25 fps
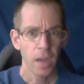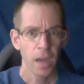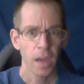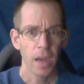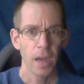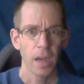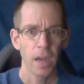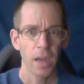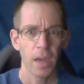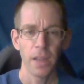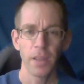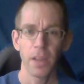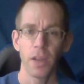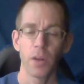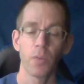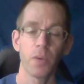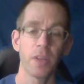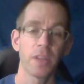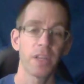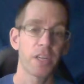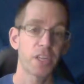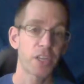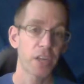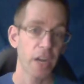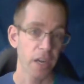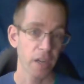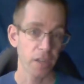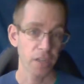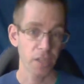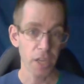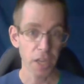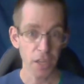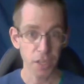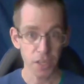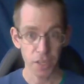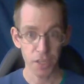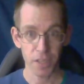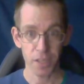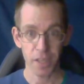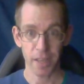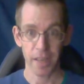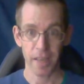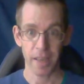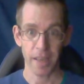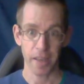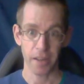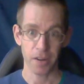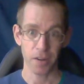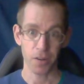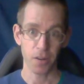Uh, and then when the child touches the
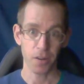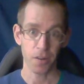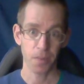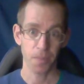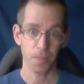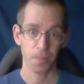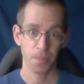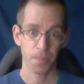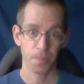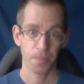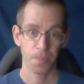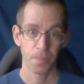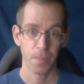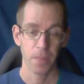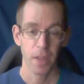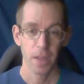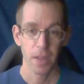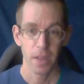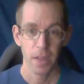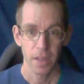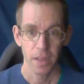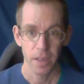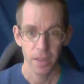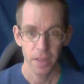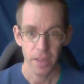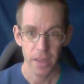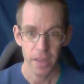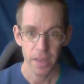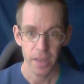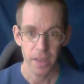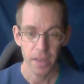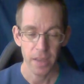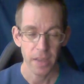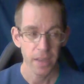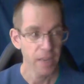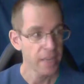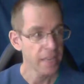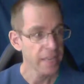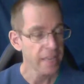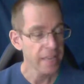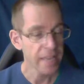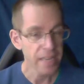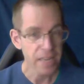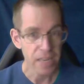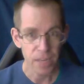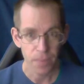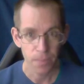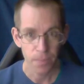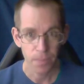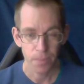candle, the
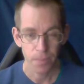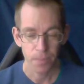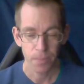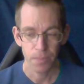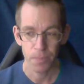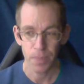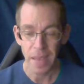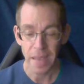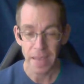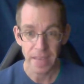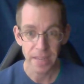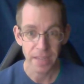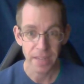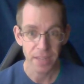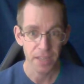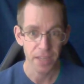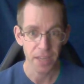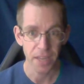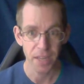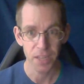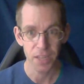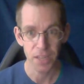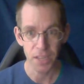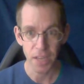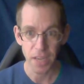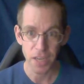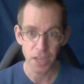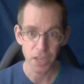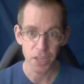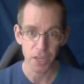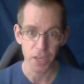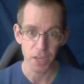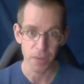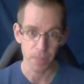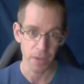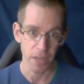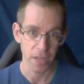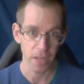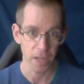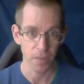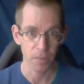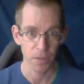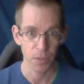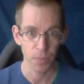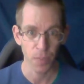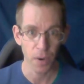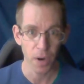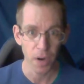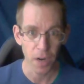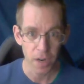heat pain sensation
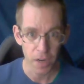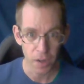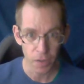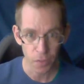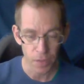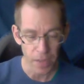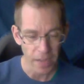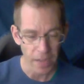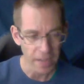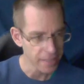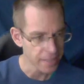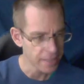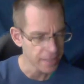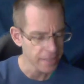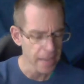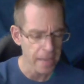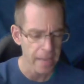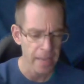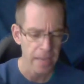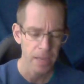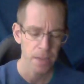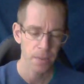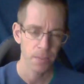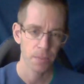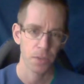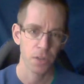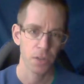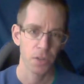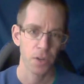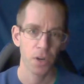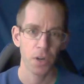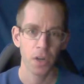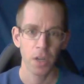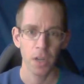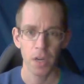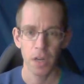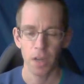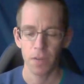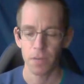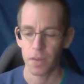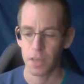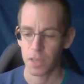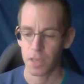becomes part of that same circuit of